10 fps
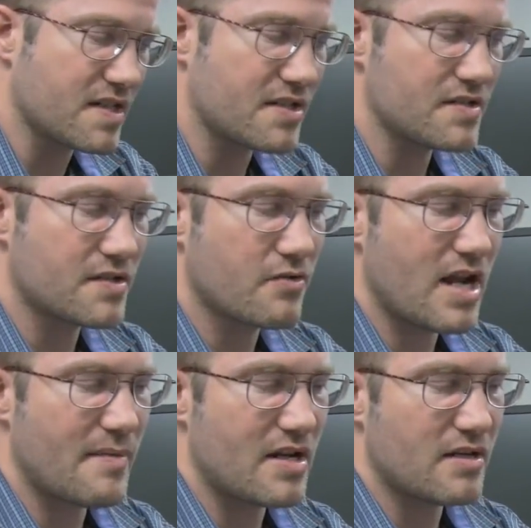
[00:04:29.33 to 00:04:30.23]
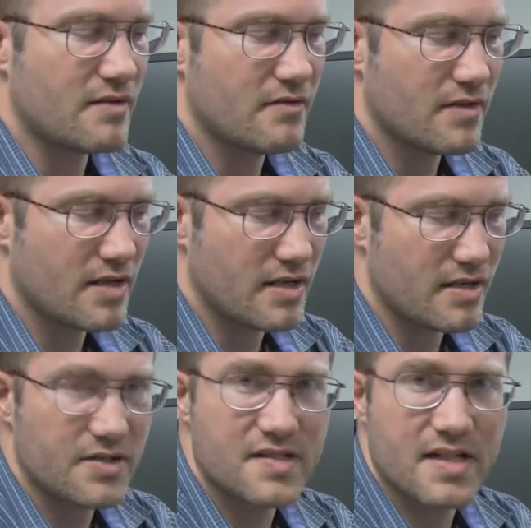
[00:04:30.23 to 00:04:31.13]
I just grab it
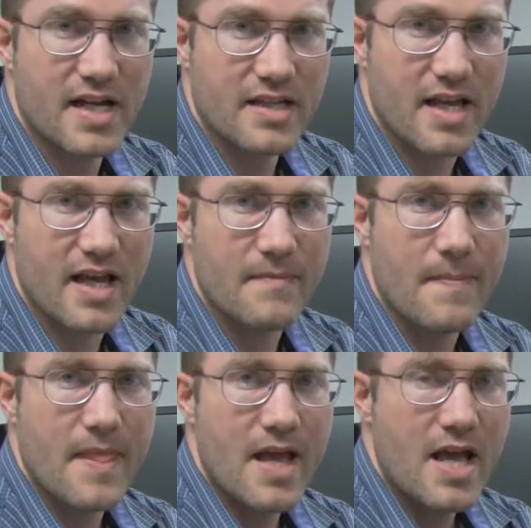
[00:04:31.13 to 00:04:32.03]
just like that.